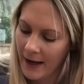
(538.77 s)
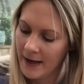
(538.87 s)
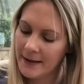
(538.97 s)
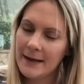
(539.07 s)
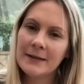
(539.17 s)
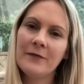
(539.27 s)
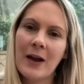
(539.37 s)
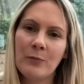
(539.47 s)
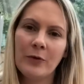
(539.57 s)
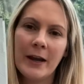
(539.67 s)
in this
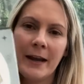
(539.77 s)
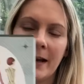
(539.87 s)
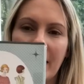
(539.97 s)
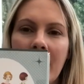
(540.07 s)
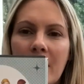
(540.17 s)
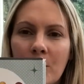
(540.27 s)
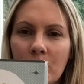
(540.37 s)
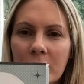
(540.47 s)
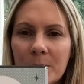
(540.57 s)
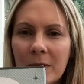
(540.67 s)
fabric
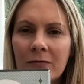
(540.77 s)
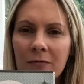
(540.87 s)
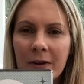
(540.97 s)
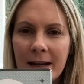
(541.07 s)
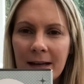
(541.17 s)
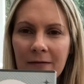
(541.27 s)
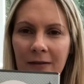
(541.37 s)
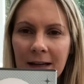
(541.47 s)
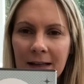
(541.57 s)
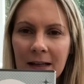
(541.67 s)
would be
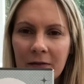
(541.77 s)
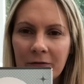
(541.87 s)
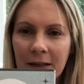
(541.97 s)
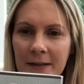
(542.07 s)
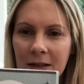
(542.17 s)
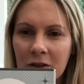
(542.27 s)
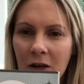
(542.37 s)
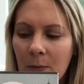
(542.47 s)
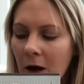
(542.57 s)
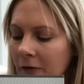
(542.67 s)
really lovely to
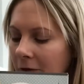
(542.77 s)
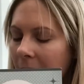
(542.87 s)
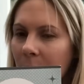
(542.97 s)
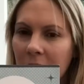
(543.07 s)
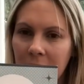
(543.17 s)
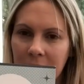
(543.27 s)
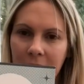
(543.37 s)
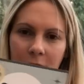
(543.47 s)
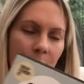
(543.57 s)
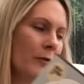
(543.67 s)
show off that
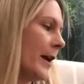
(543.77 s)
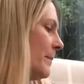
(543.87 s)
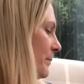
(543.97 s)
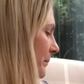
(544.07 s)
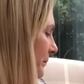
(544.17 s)
beautiful print.